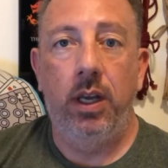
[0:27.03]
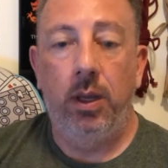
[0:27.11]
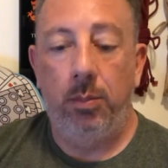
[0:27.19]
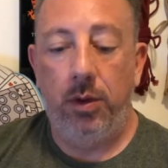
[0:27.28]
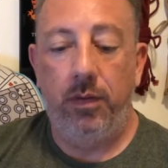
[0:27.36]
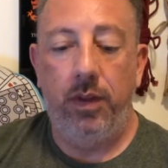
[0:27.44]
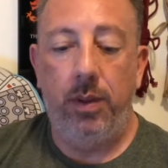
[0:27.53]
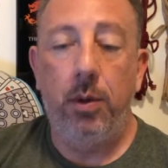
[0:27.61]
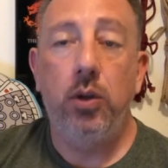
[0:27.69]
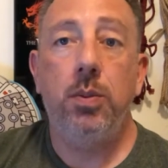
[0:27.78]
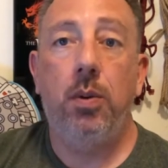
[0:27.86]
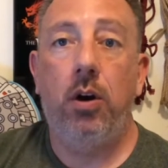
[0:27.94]
but for the
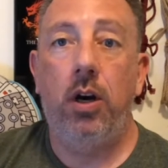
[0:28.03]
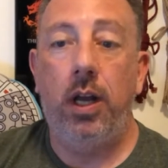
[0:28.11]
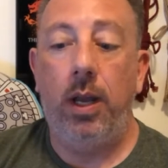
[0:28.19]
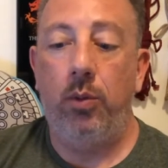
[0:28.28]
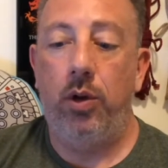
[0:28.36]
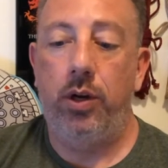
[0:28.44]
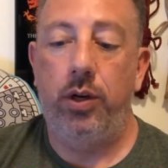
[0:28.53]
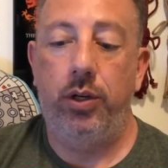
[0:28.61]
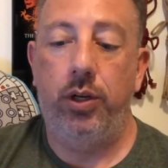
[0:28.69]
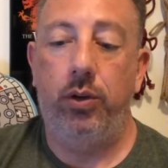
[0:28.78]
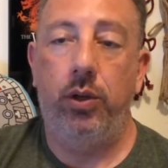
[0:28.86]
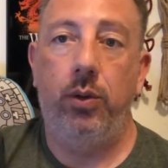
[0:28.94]
most part, I wanted to
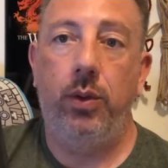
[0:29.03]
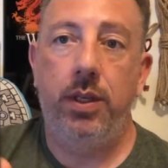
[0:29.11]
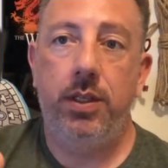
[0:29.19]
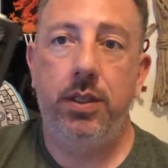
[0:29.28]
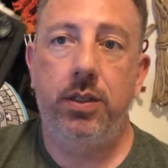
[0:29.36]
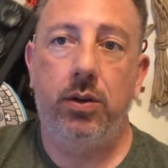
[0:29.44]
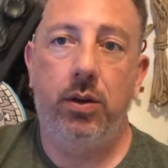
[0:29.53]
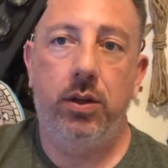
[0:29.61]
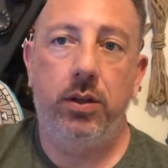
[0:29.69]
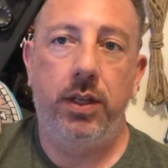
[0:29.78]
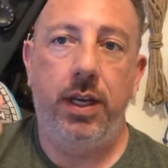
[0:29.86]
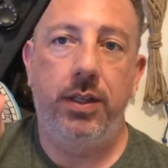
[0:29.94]
show you this is
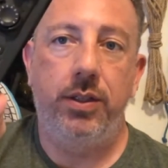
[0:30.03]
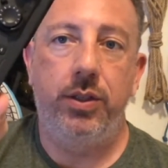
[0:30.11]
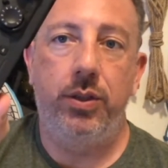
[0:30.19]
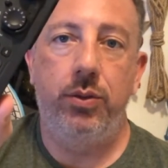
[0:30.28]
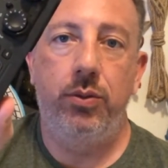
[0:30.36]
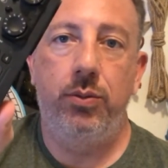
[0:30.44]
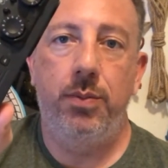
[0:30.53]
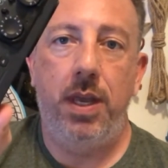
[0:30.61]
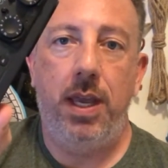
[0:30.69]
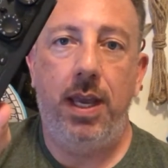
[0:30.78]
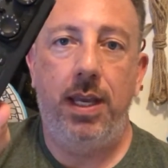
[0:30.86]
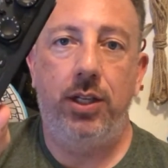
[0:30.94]
called a Zoom
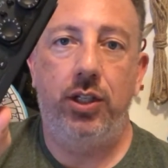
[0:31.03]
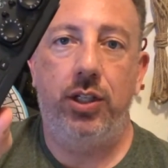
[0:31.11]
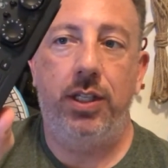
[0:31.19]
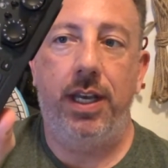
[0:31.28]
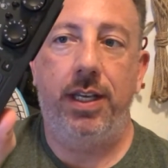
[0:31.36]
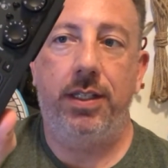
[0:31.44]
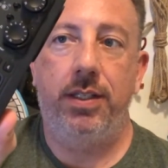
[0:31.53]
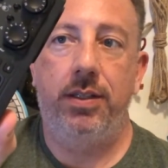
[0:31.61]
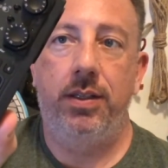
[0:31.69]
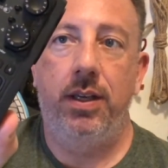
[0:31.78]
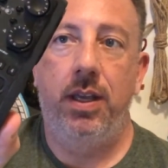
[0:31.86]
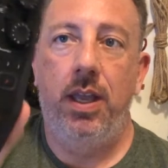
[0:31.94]
H6.
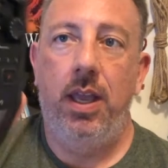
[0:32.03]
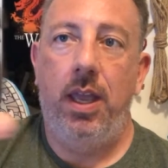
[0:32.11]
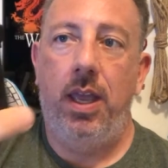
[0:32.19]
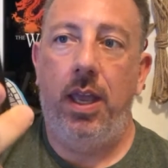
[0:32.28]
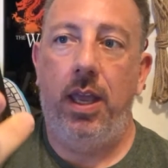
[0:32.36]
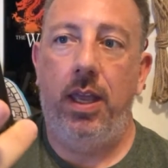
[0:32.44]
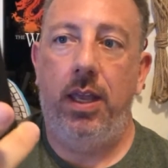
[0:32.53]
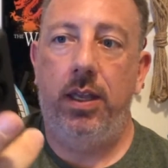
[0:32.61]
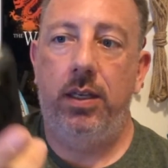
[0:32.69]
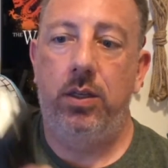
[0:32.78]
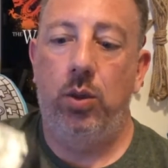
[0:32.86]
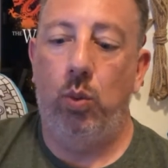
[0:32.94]

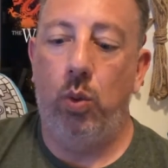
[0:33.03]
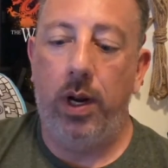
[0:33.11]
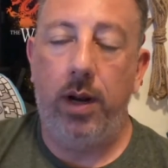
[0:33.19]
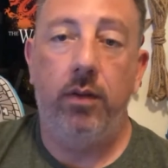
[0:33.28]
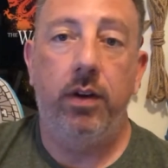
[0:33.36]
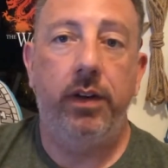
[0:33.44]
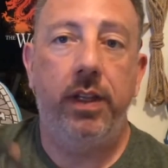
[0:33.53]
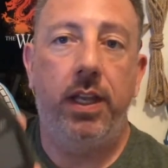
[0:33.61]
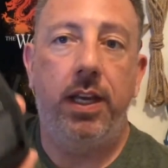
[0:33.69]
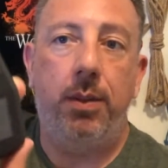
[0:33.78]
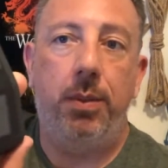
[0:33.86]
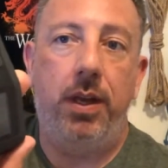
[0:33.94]
And what I really
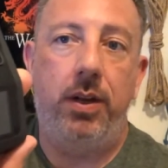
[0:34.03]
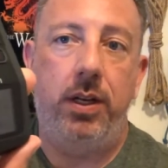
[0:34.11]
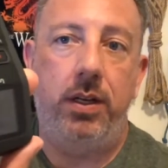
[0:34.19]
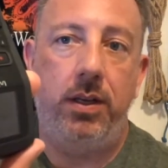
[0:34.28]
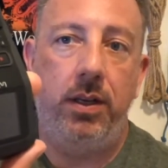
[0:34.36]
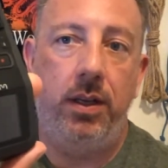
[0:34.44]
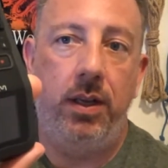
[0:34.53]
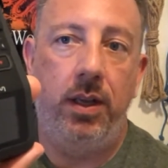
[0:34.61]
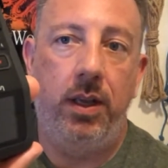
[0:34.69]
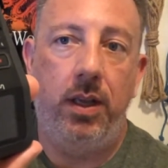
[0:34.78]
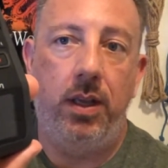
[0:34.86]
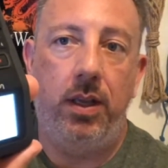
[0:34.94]
like about
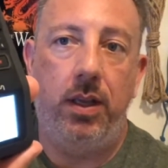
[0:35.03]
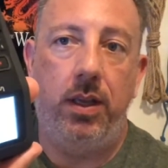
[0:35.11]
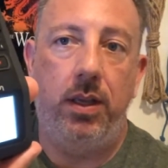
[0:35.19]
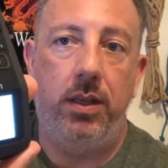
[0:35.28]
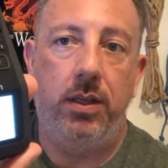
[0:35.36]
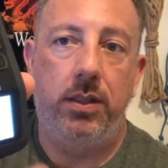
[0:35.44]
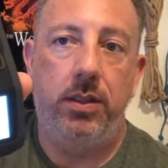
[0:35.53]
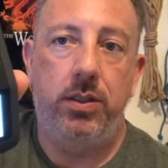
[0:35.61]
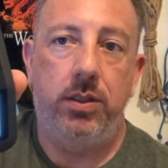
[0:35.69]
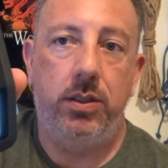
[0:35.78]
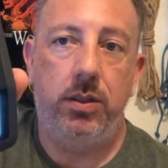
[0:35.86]
is